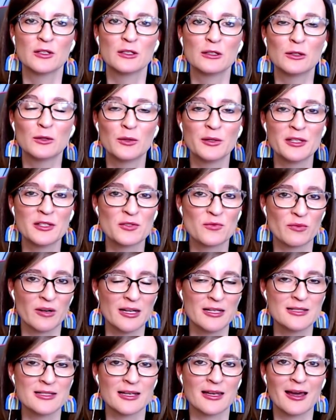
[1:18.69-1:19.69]
the Lord is
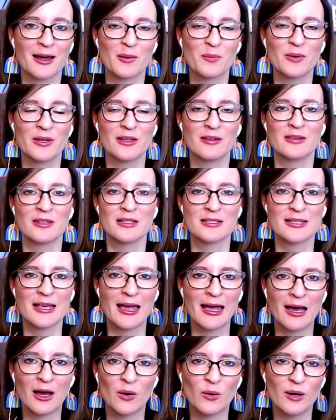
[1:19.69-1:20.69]
raising up in this
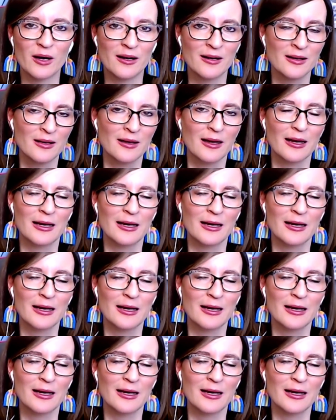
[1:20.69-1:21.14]
hour.